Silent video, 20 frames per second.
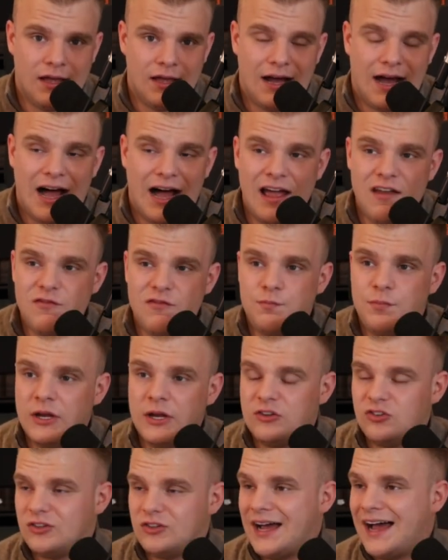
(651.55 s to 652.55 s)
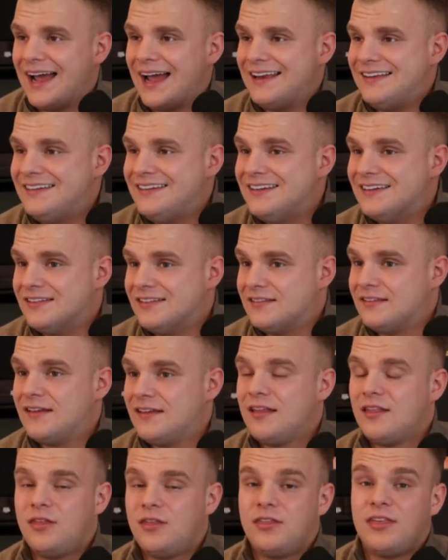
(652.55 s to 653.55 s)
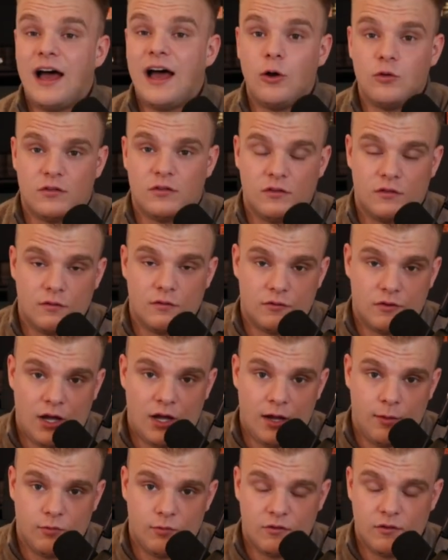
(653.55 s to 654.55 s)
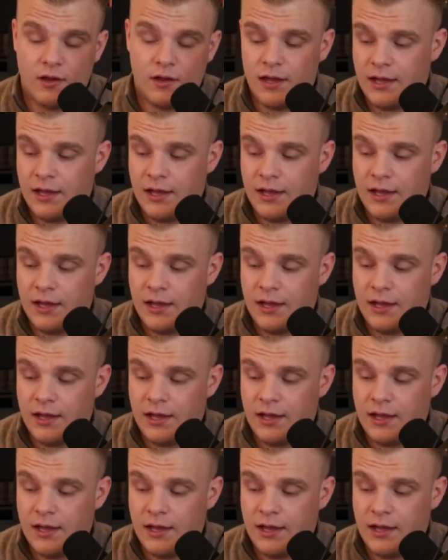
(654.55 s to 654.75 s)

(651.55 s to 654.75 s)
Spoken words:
I've pitched ideas thousands of times.